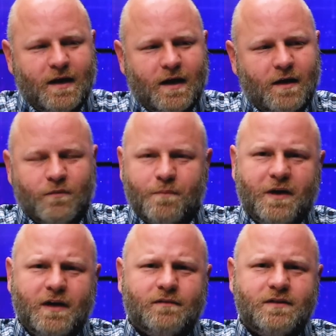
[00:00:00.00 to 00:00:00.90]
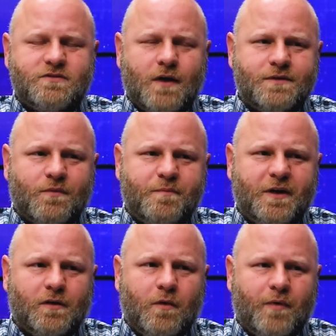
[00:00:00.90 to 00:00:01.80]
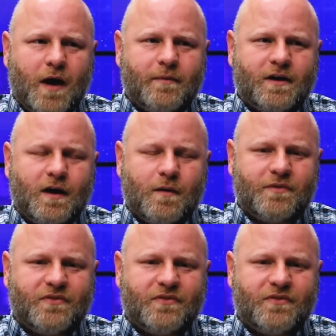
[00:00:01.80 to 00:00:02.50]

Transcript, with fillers: repeatedly tried to repeal Obamacare,